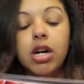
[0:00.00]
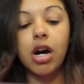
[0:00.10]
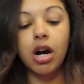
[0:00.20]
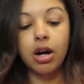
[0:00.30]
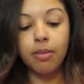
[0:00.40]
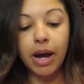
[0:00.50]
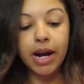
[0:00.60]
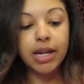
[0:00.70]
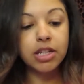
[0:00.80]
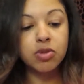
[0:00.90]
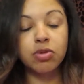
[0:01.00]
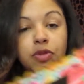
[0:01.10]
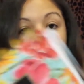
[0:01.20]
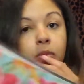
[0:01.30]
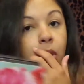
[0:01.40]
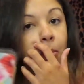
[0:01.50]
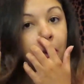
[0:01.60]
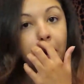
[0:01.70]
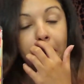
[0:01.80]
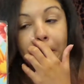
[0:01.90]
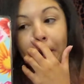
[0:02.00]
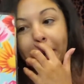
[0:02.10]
I got this one from Walmart.